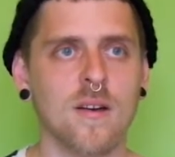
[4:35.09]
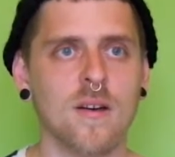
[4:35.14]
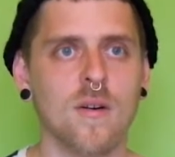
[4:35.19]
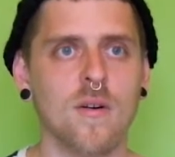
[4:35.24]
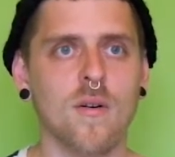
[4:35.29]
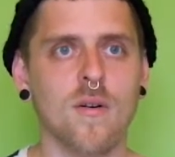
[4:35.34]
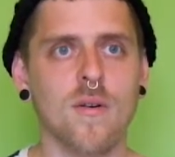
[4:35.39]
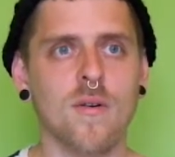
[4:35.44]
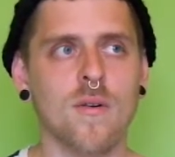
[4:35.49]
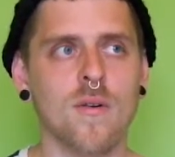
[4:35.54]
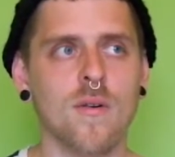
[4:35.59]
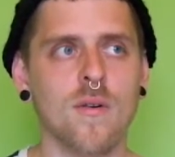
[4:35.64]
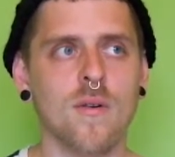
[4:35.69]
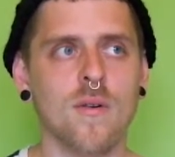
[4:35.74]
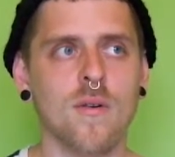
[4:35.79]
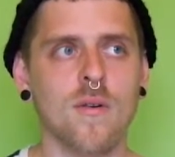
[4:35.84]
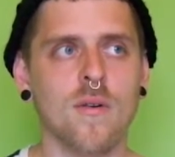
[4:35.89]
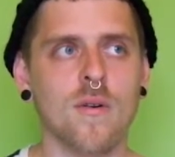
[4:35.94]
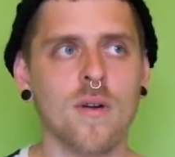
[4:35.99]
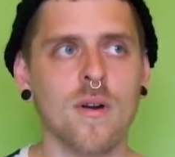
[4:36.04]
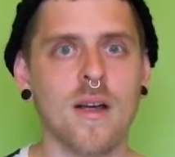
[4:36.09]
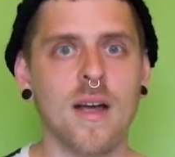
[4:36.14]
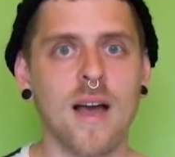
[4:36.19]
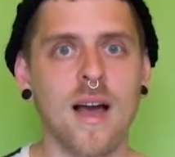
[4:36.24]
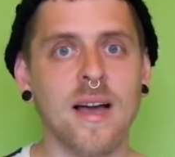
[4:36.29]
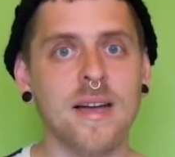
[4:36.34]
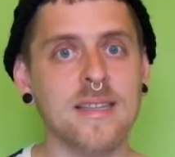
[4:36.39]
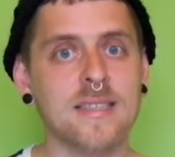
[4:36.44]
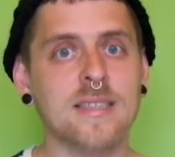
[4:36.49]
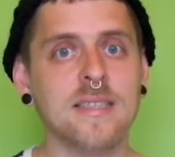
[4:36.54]
or
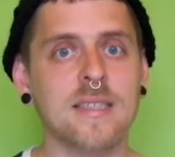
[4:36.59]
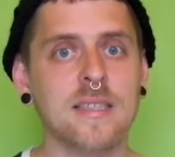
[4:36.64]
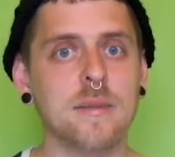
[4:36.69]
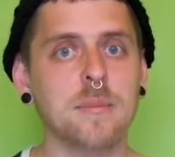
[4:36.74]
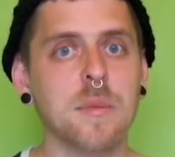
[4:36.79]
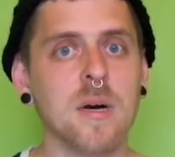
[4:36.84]
I see